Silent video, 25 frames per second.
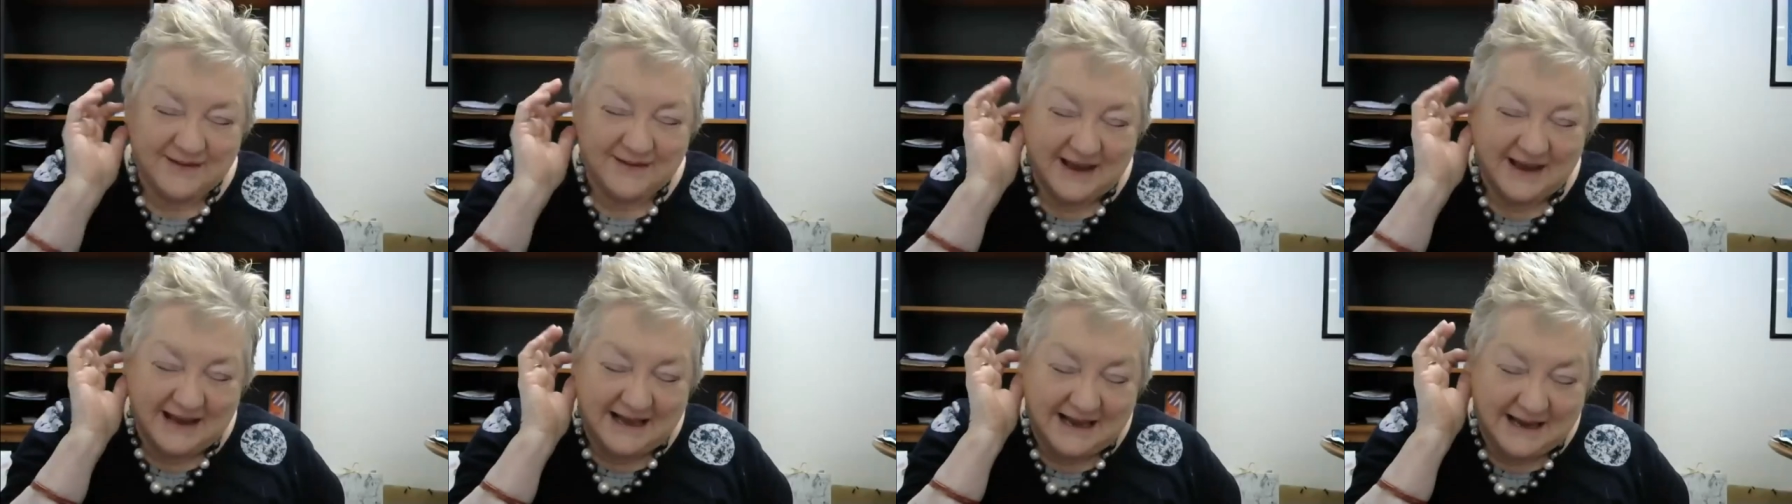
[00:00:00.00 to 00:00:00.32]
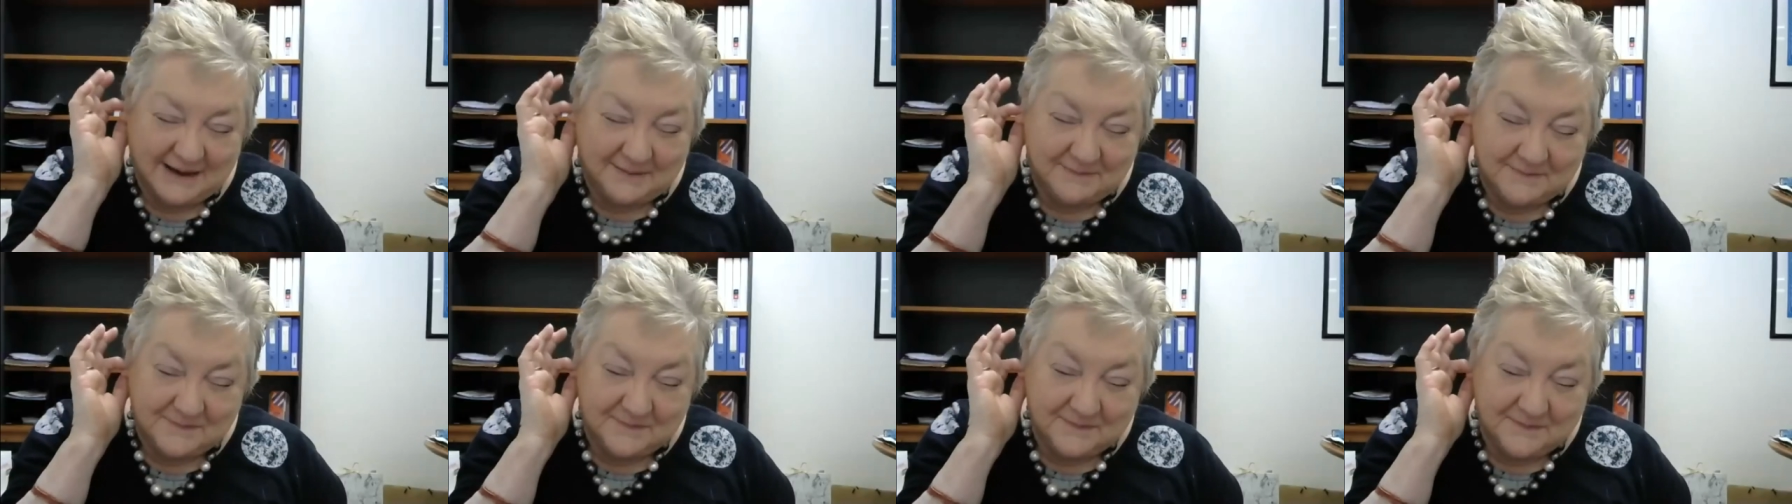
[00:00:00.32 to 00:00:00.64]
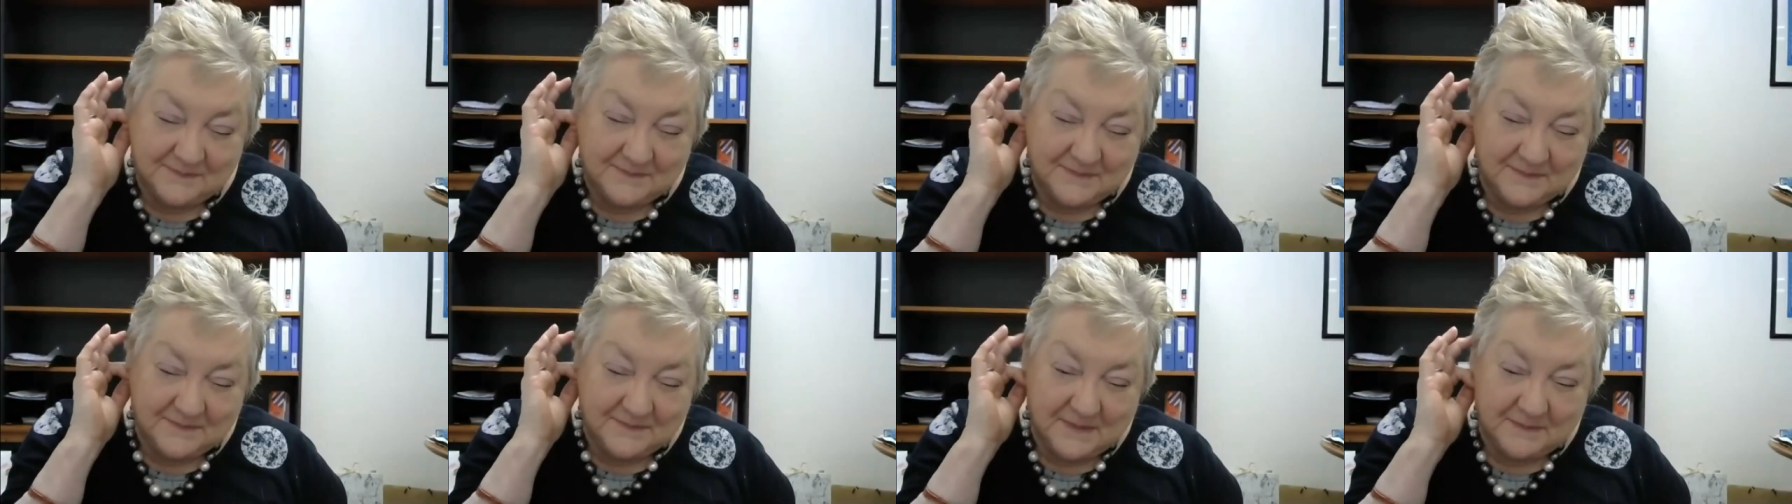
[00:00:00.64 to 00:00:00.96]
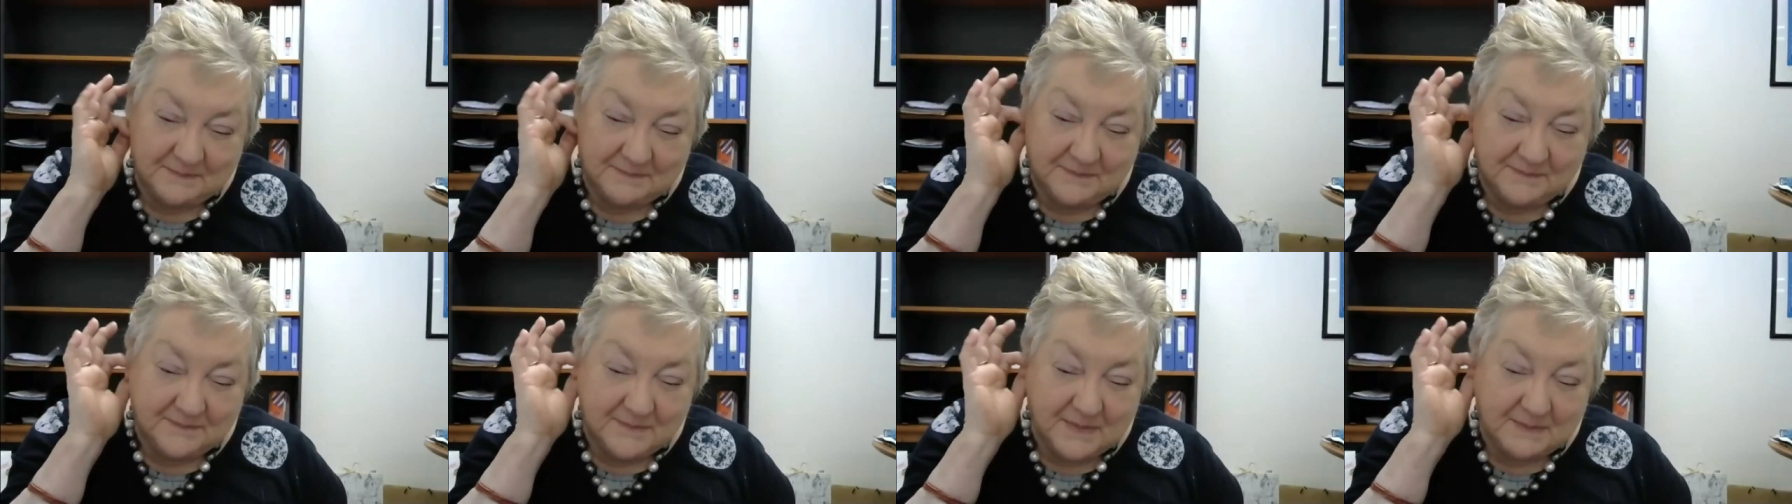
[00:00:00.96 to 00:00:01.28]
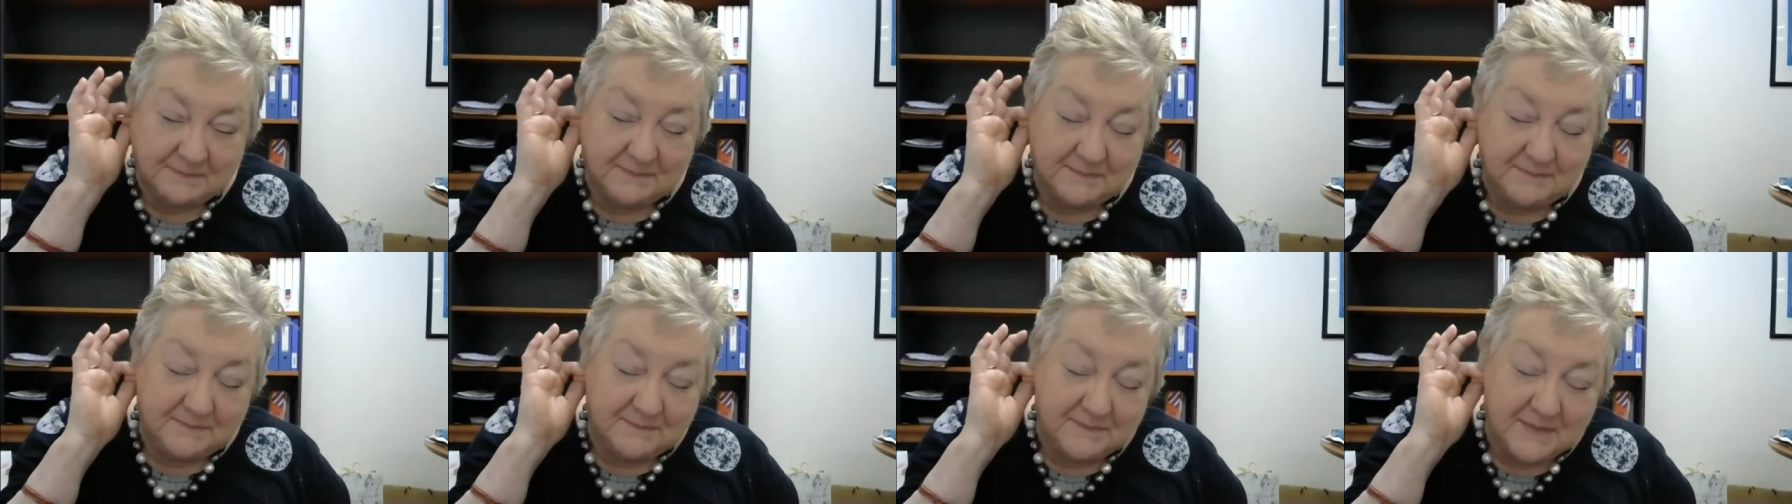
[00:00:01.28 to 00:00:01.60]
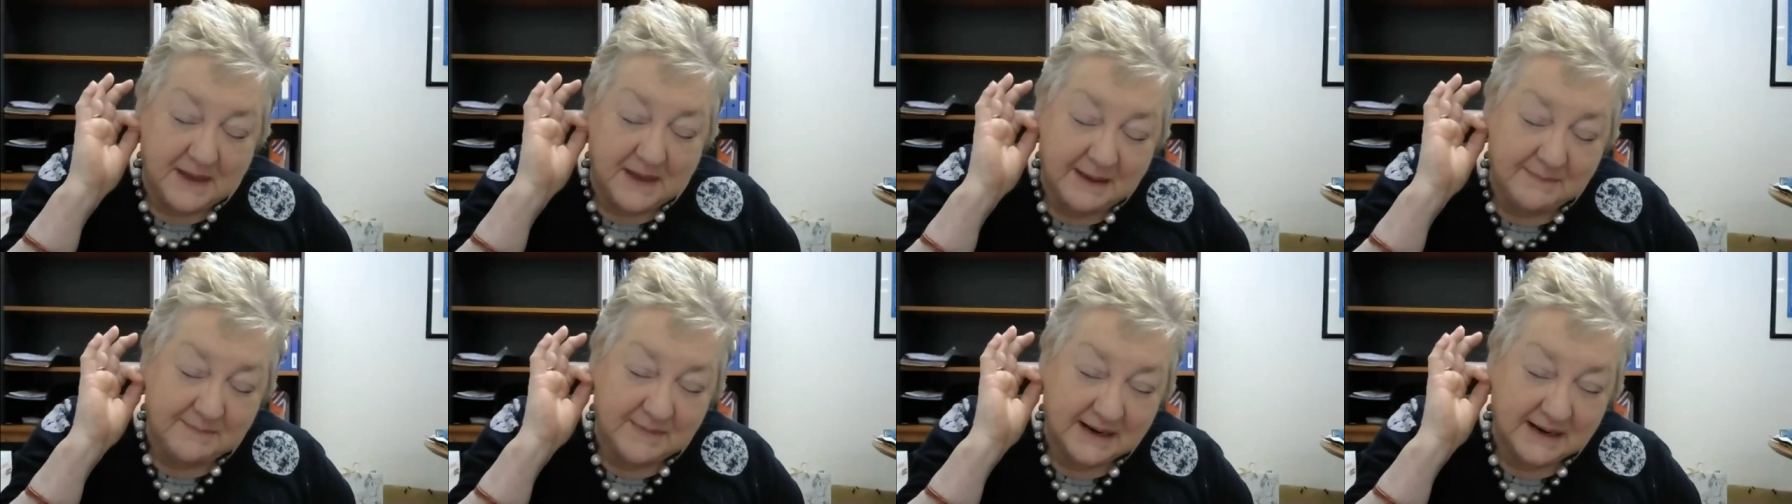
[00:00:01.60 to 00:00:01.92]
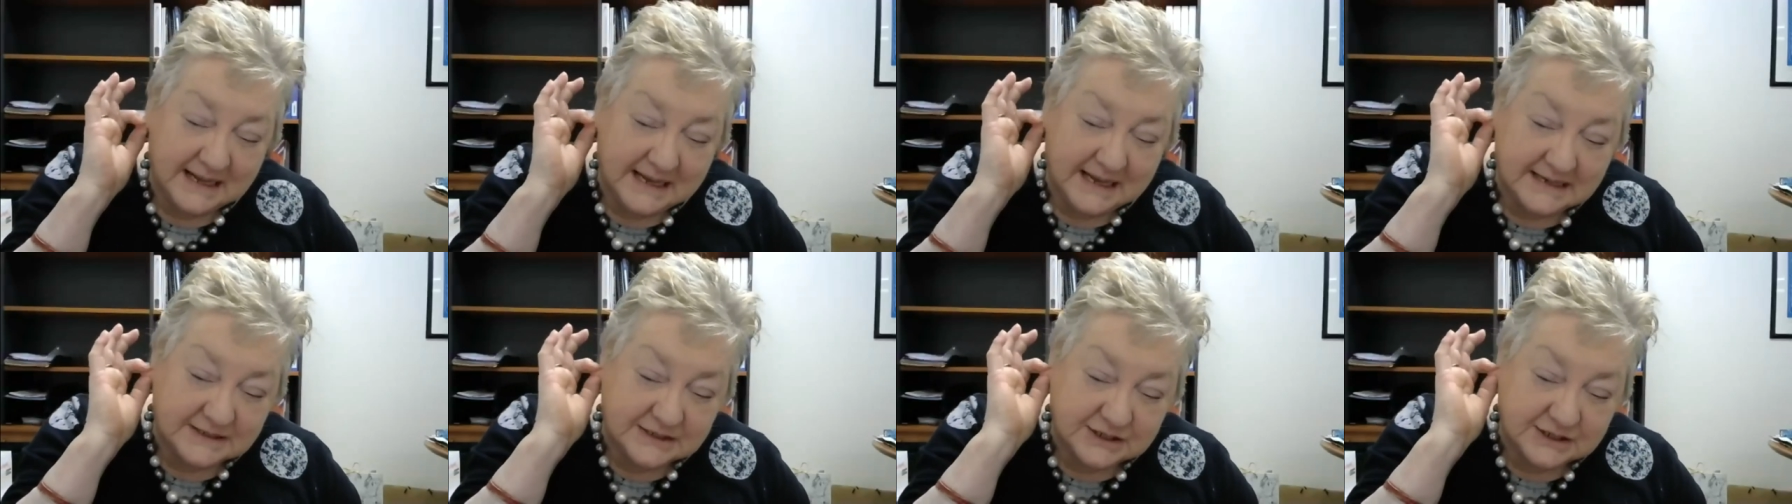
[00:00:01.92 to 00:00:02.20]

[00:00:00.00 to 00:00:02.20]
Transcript: Emily,